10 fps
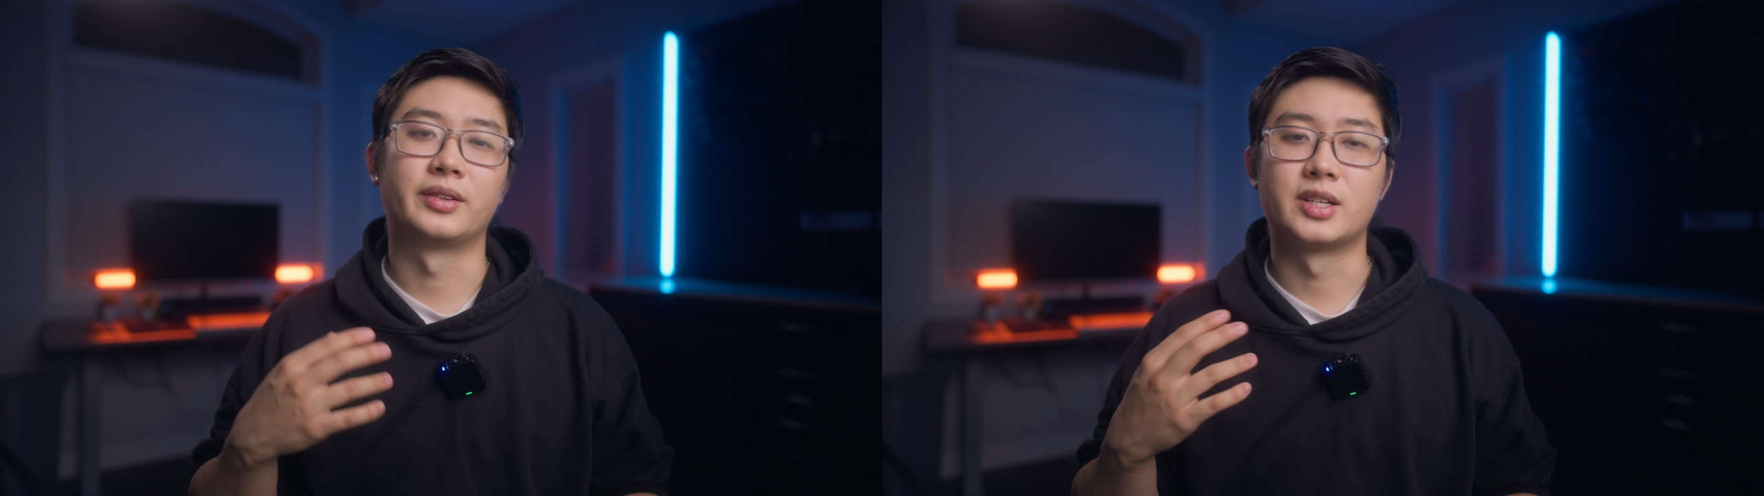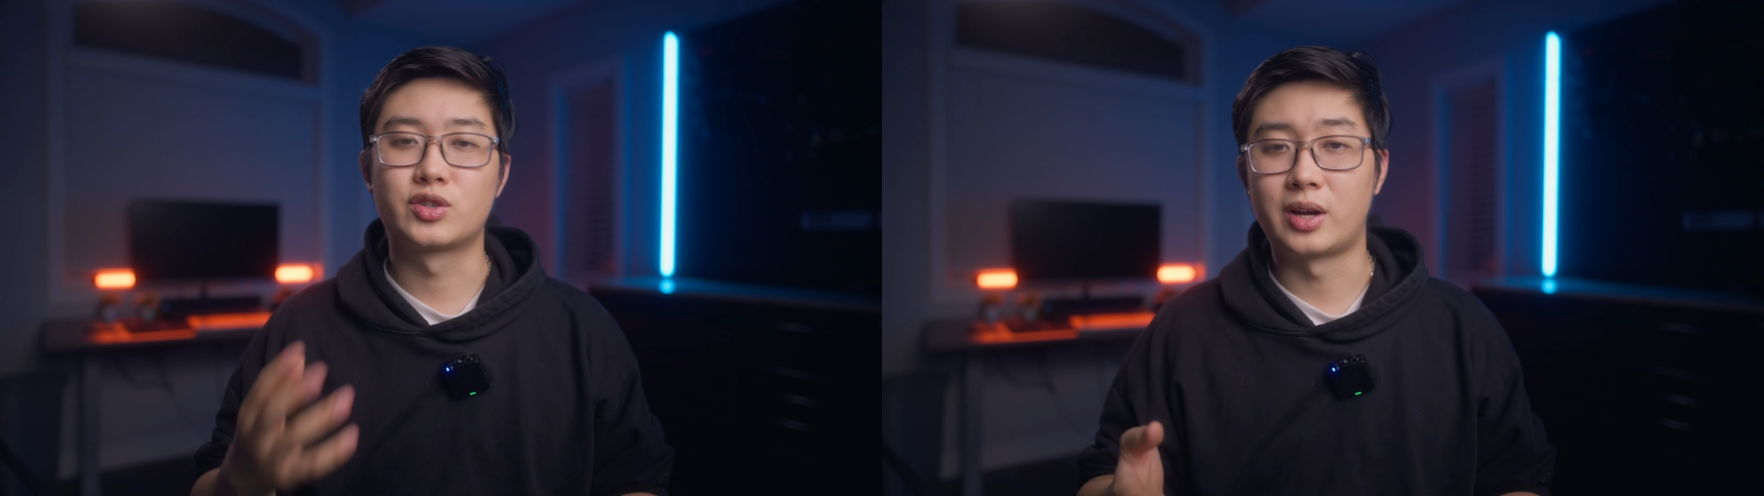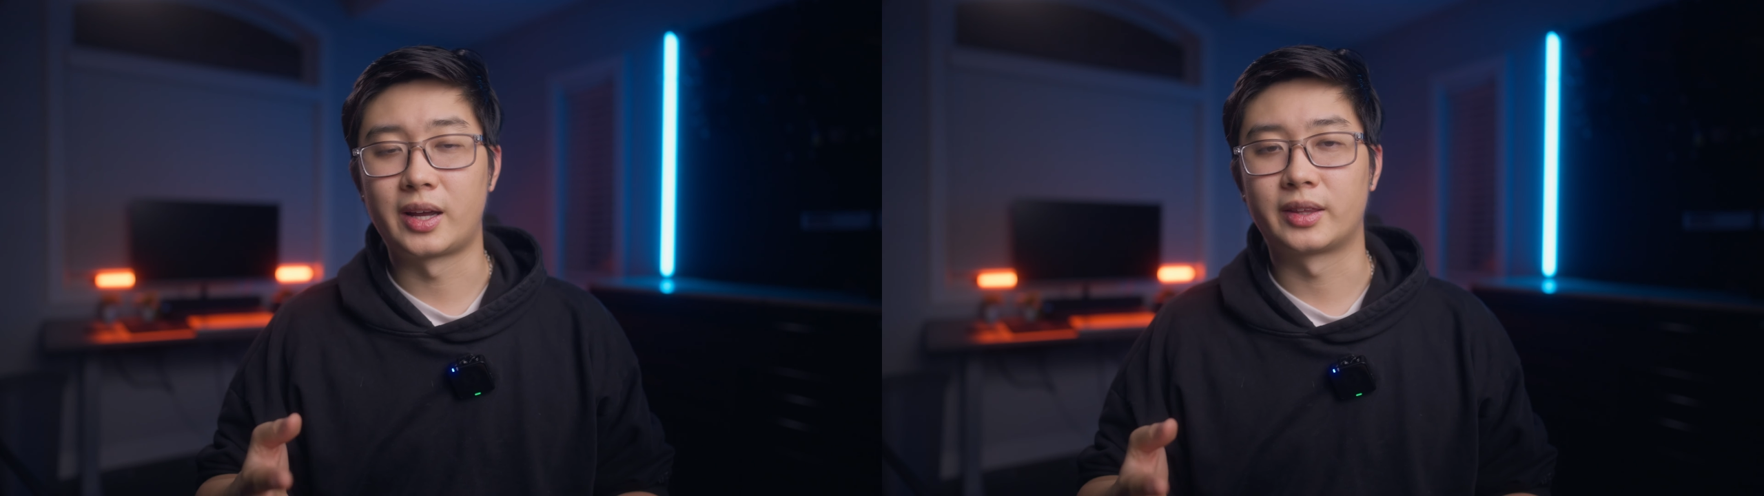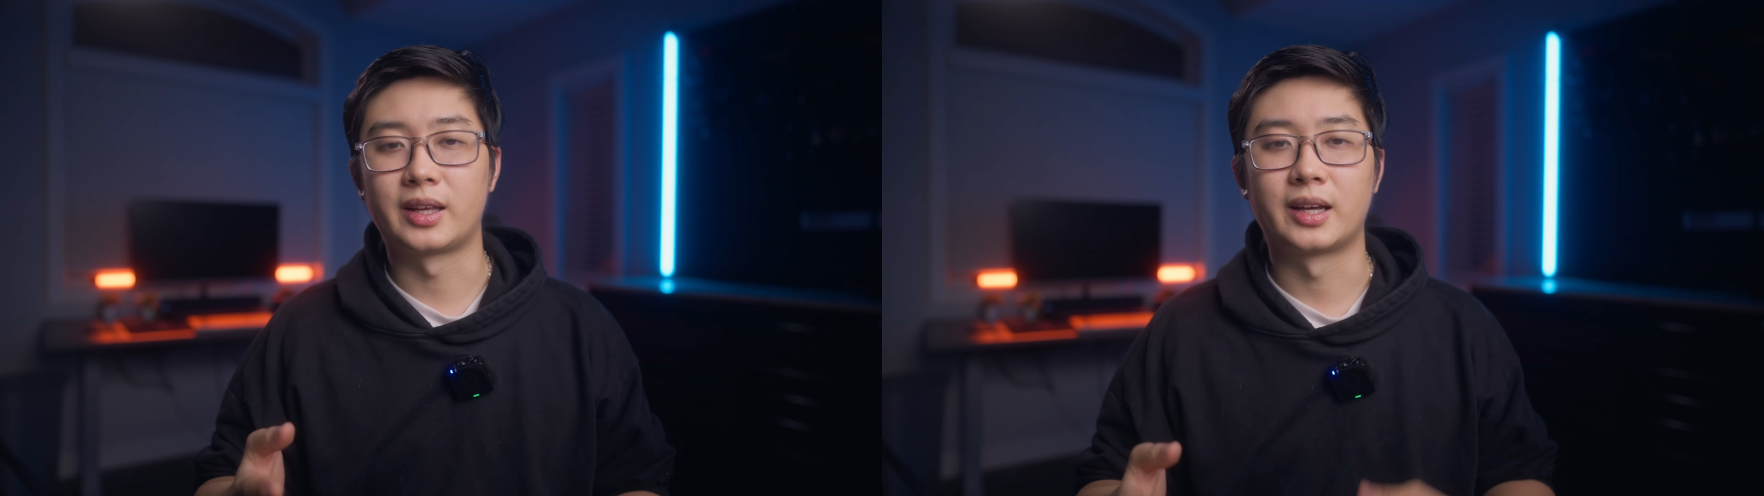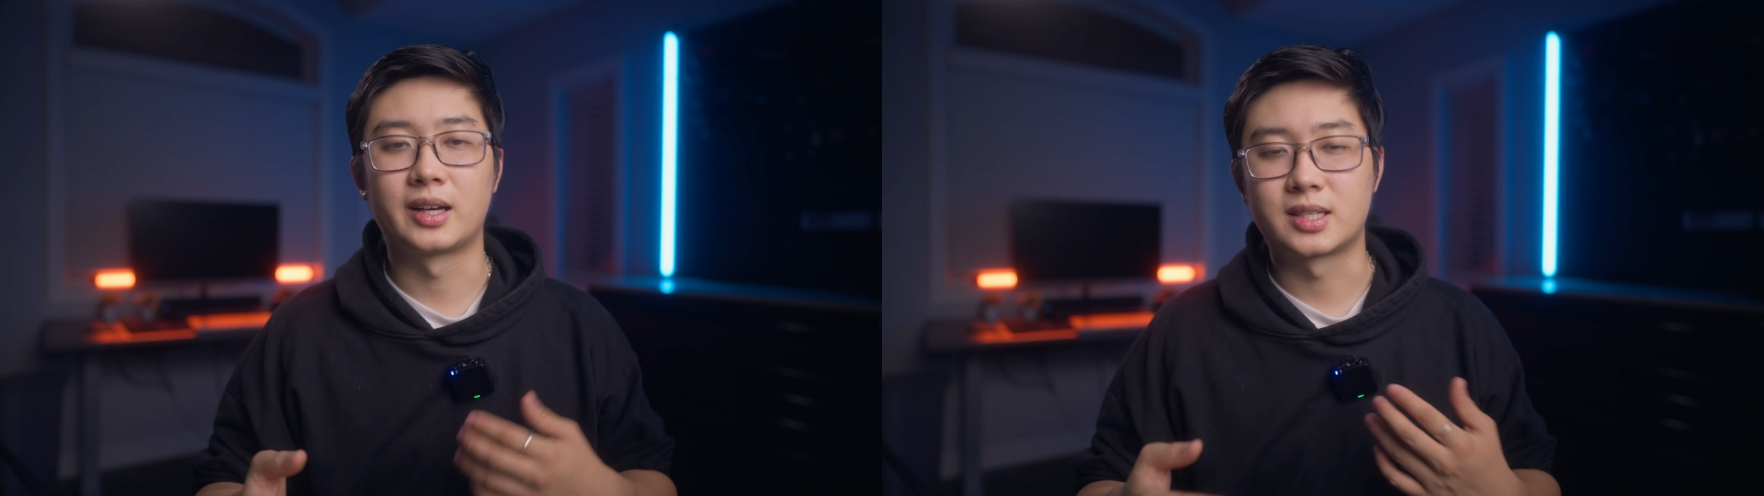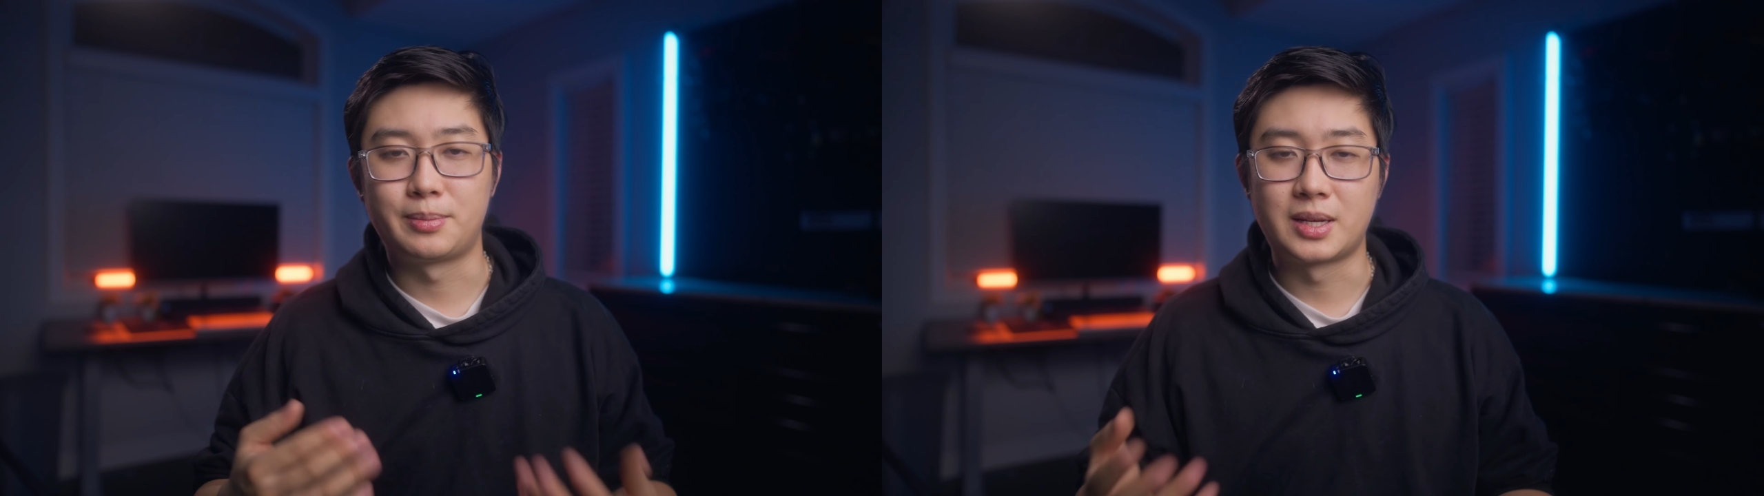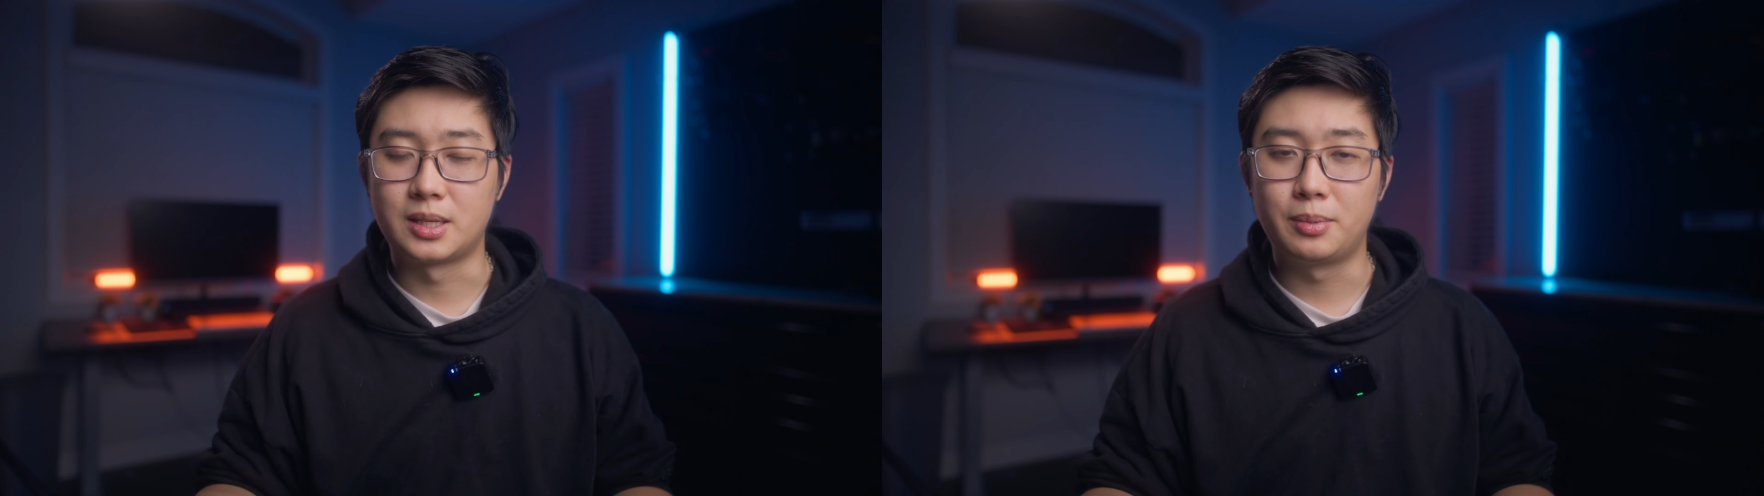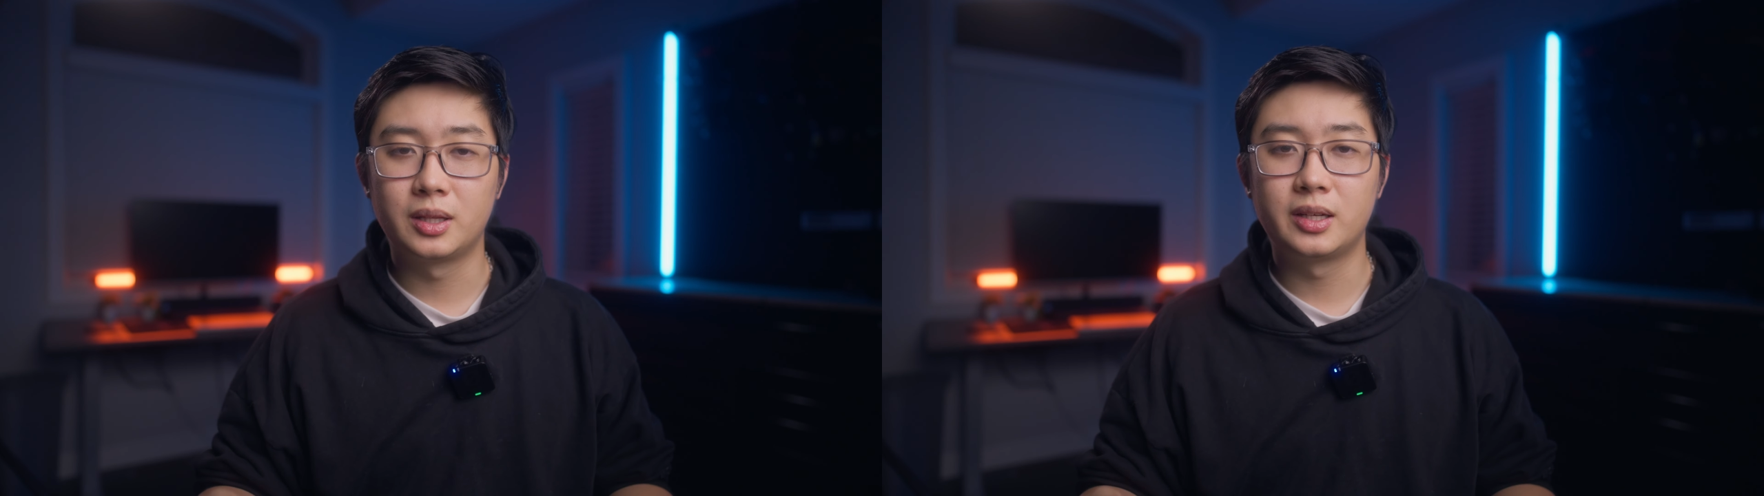the strength and
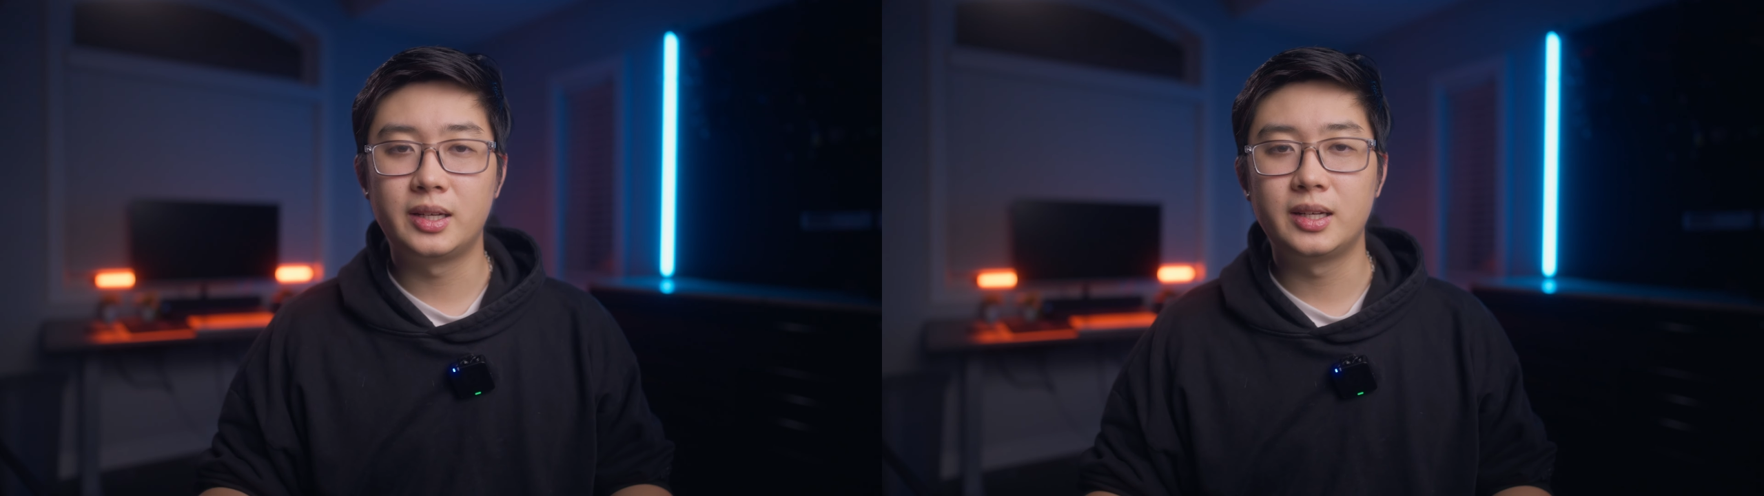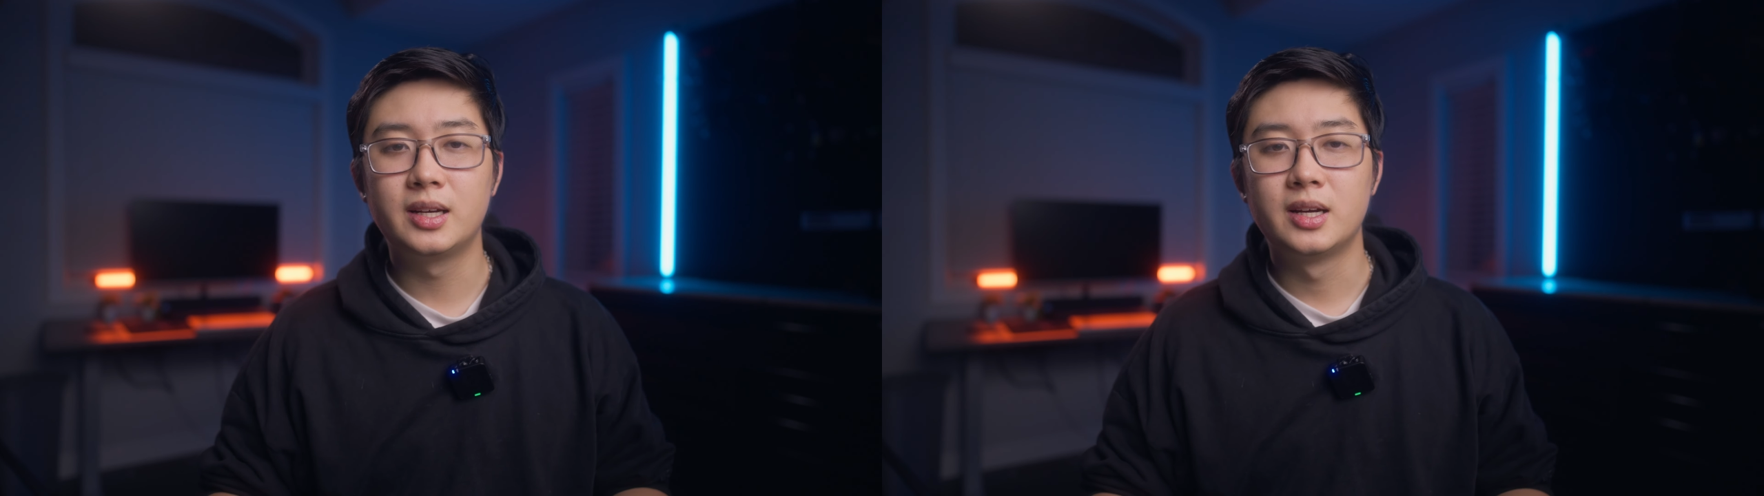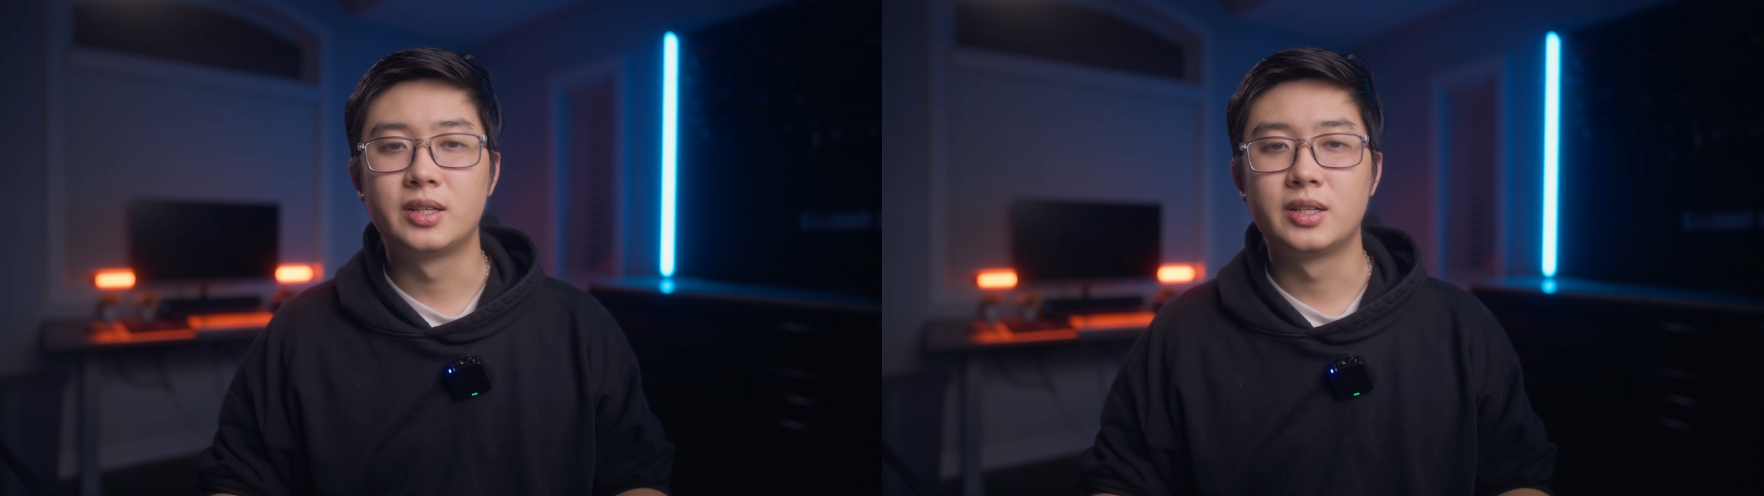customizability